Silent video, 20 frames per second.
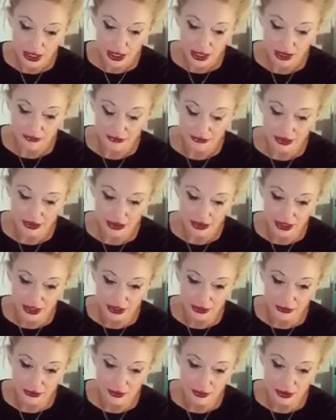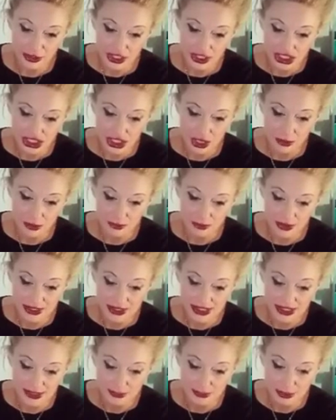I feel like they're a very sharp
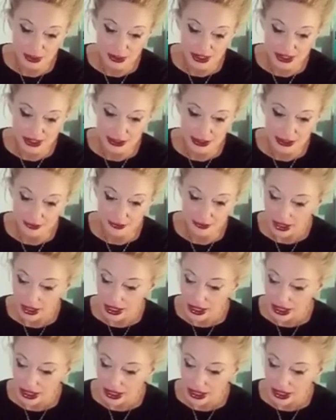business person.